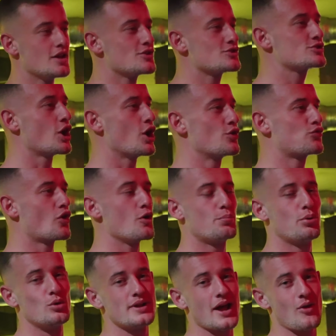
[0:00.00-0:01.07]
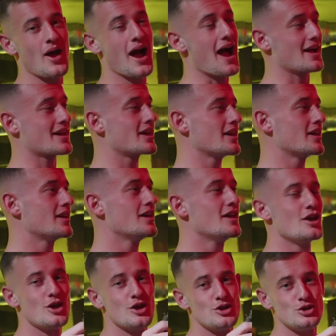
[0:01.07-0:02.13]
So rope pull down hack.
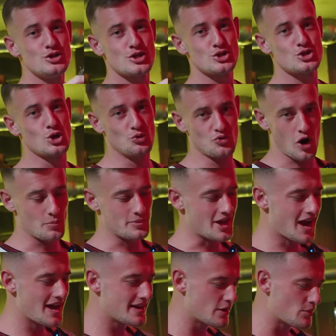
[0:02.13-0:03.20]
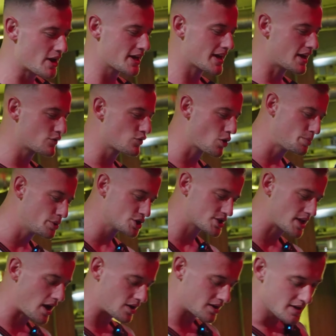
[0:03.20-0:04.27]
Use a dual rope. The idea when you're getting a rope push
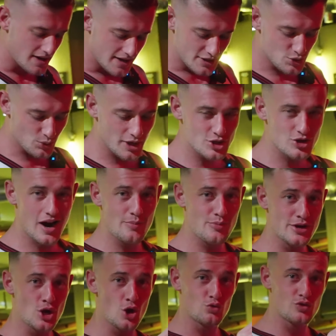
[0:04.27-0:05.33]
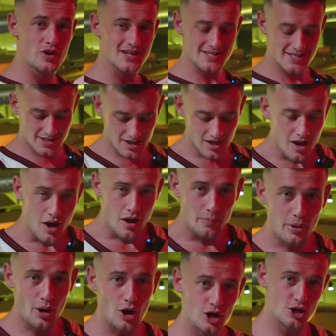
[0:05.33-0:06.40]
down is you want to try and bring your wrist
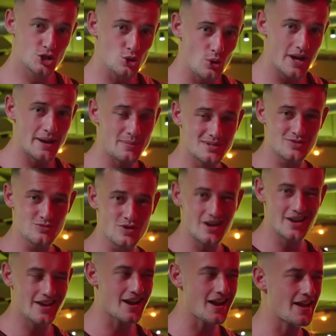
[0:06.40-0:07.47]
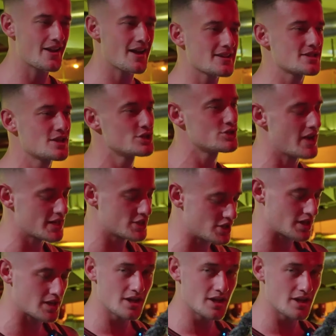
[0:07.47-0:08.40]
past your hip to really get that nice contraction.